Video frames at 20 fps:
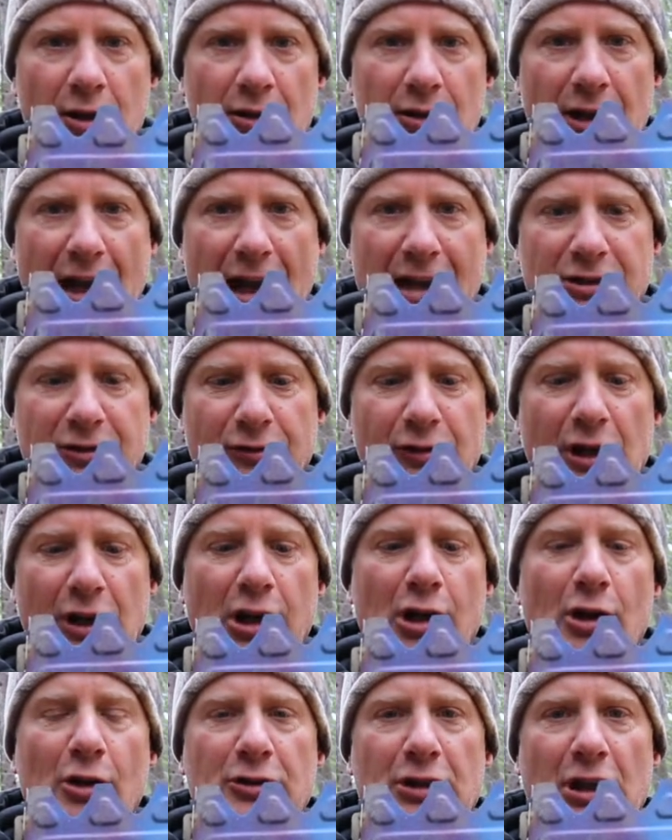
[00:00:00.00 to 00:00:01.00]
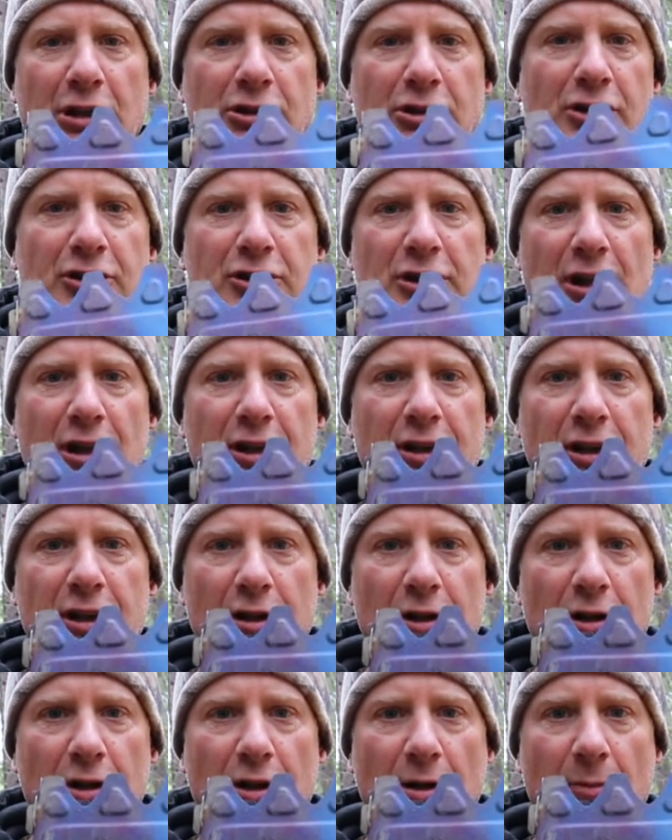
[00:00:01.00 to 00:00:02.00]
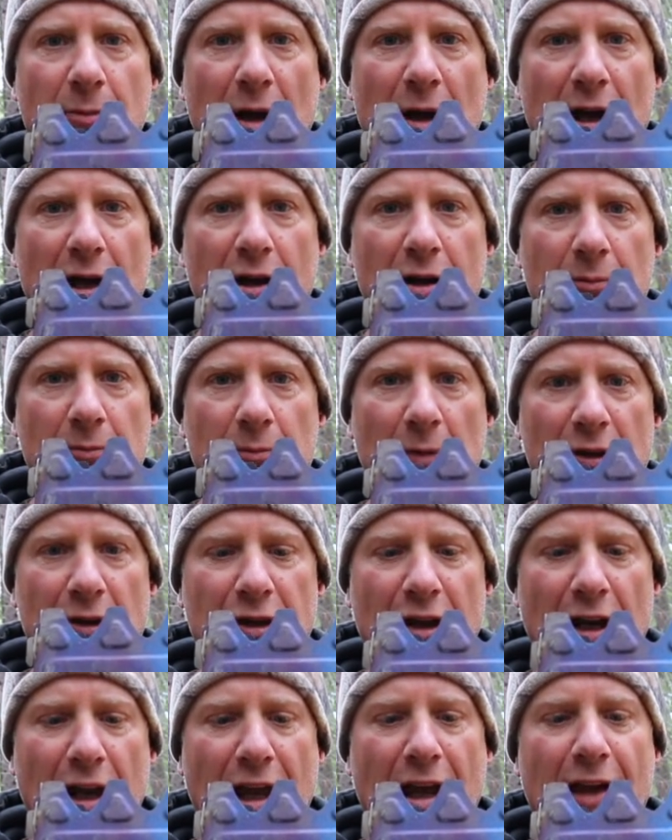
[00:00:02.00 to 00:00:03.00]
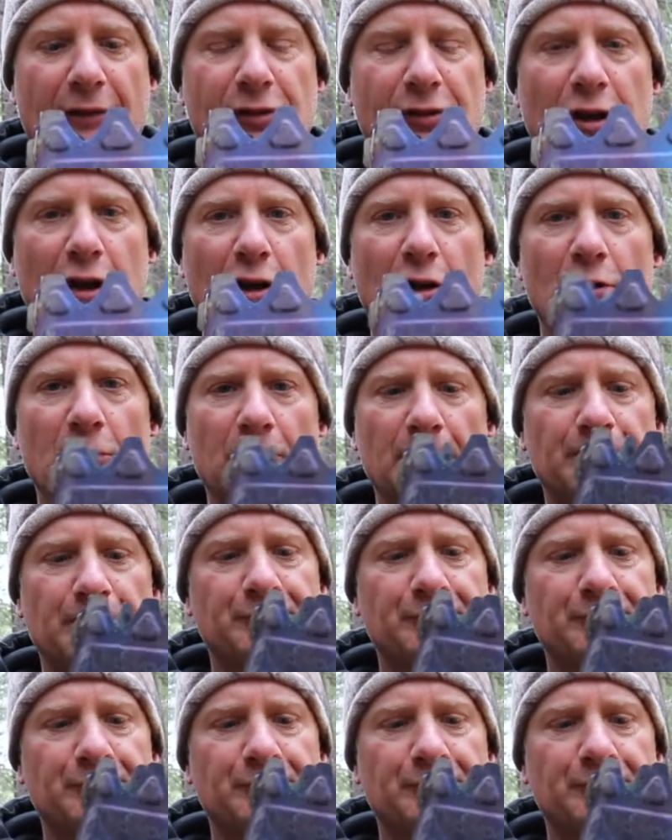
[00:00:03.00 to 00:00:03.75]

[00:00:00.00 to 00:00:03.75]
last videos I just did here about a month and a half ago.